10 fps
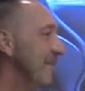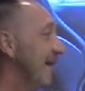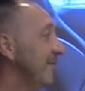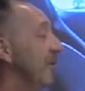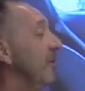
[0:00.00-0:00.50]

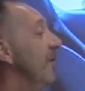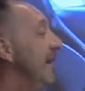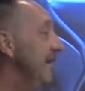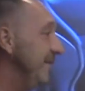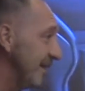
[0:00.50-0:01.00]
about the
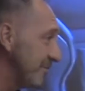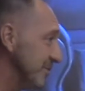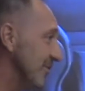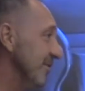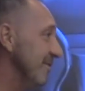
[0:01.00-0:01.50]
green that
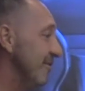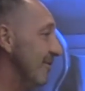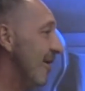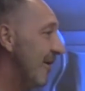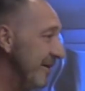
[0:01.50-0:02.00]
was on the
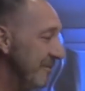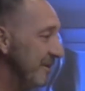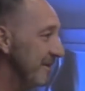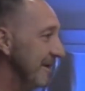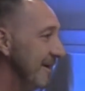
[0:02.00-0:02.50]
Ferrari
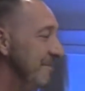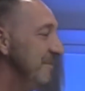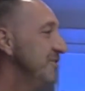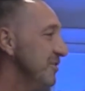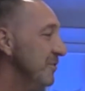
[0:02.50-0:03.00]
with the
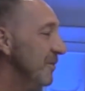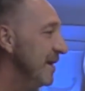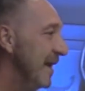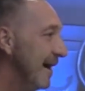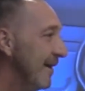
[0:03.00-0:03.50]
Mission
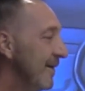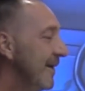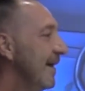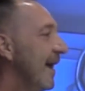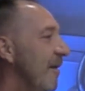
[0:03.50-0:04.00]
Winnow.
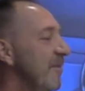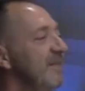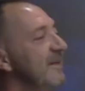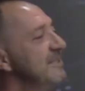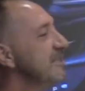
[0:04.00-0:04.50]
I
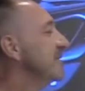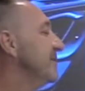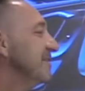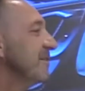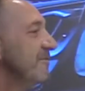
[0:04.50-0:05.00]
mean there's this, there's